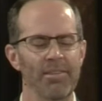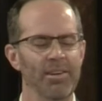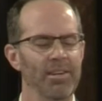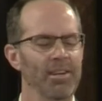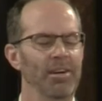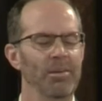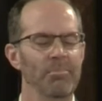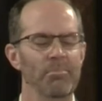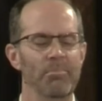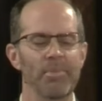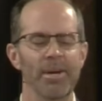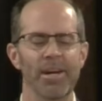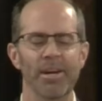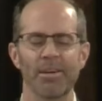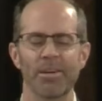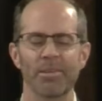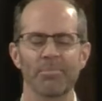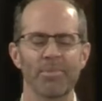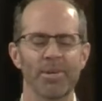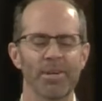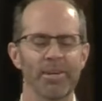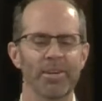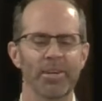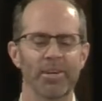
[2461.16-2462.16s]
a, a merry,
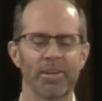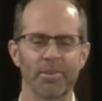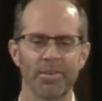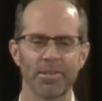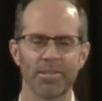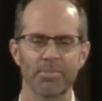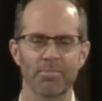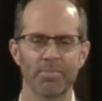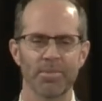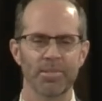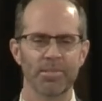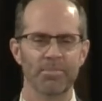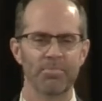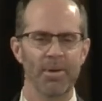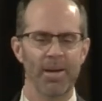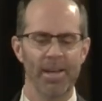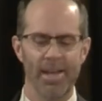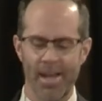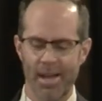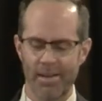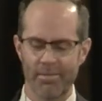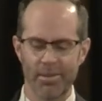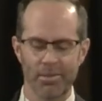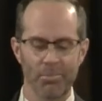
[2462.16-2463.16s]
merry Christmas by
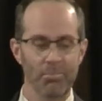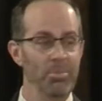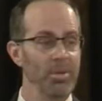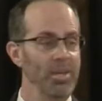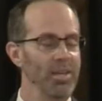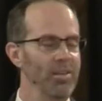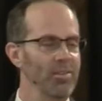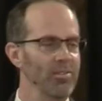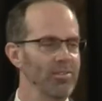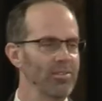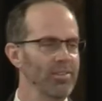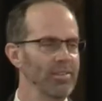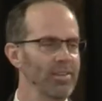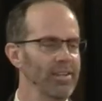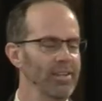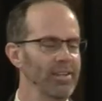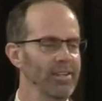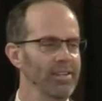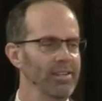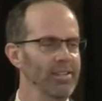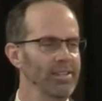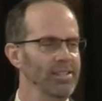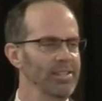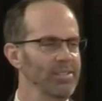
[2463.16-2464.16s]
having peace
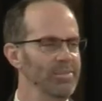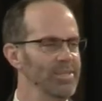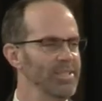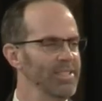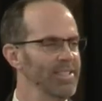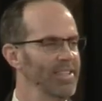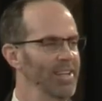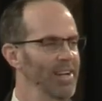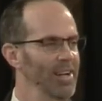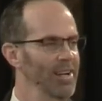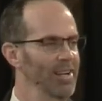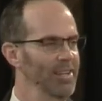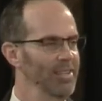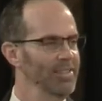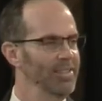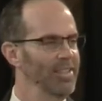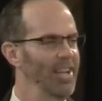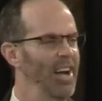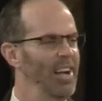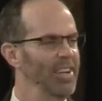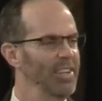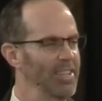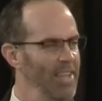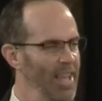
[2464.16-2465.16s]
with God.
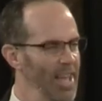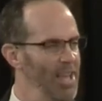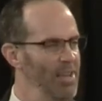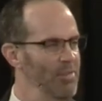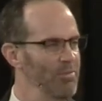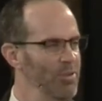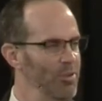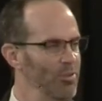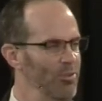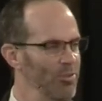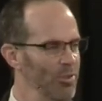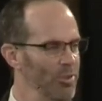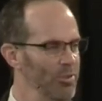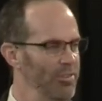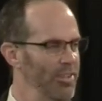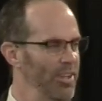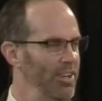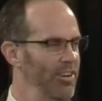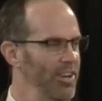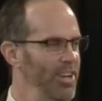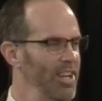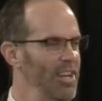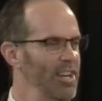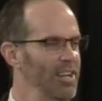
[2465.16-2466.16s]
God gave you
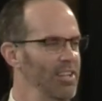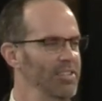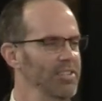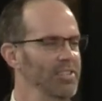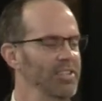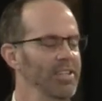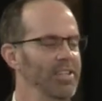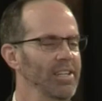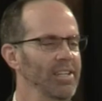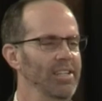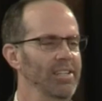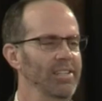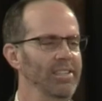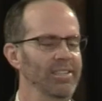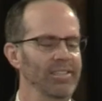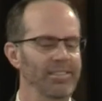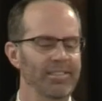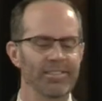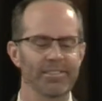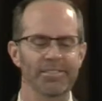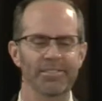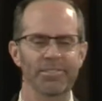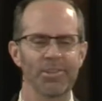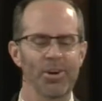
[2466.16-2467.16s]
soterion.
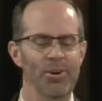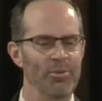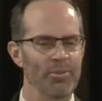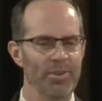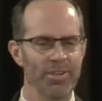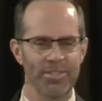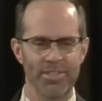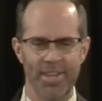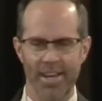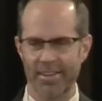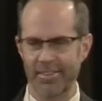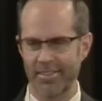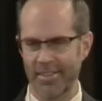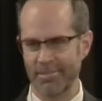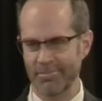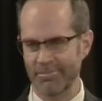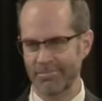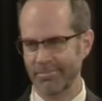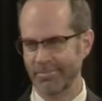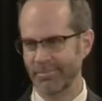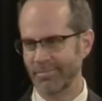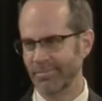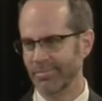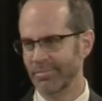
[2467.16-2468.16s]
Don't reject it.
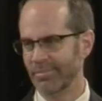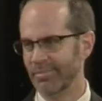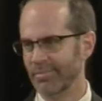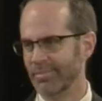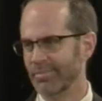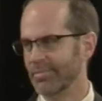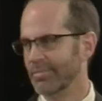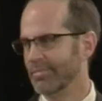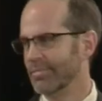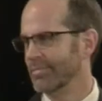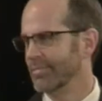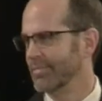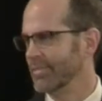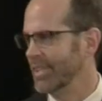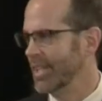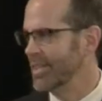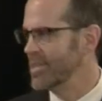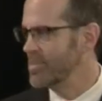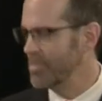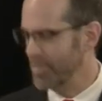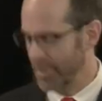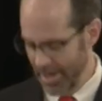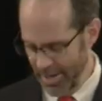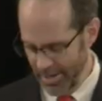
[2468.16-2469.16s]

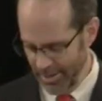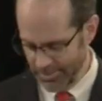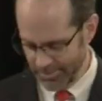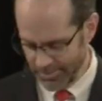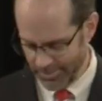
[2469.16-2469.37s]
Let's pray.